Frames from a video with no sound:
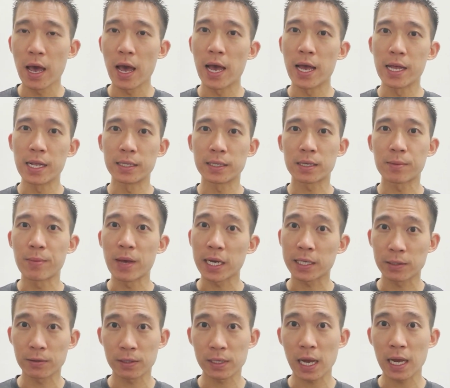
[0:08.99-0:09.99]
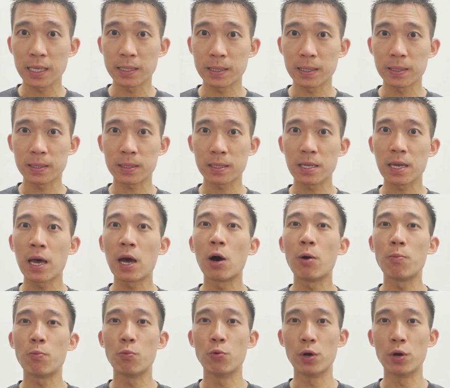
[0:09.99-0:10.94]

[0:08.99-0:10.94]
and some exercises to help